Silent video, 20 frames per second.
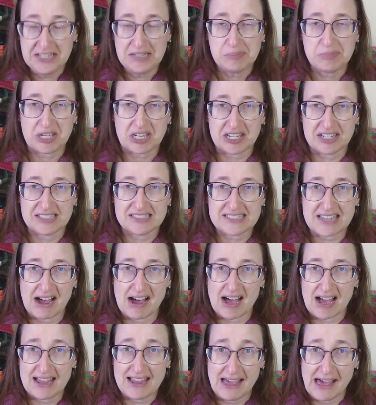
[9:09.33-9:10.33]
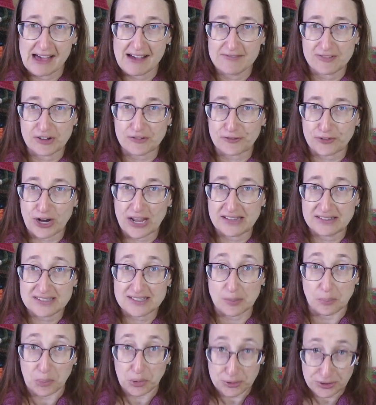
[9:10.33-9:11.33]
because I have a
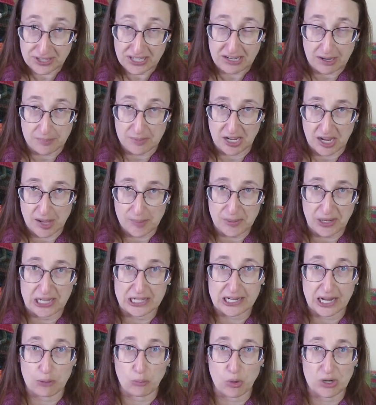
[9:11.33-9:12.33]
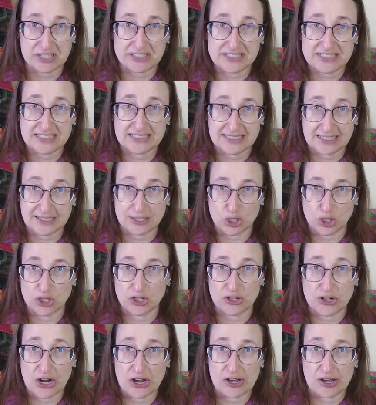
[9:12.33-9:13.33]
friend's birthday coming up, and I wanted to knit
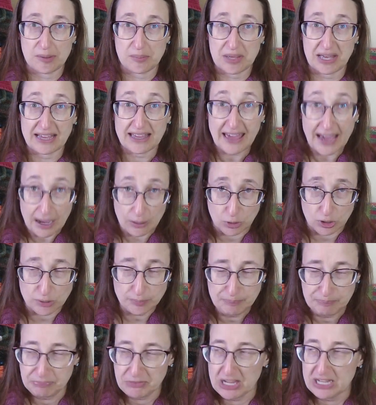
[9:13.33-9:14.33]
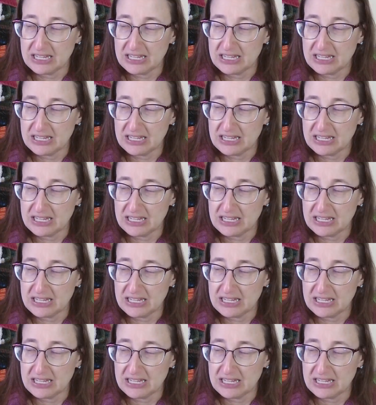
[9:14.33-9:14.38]
her a cowl.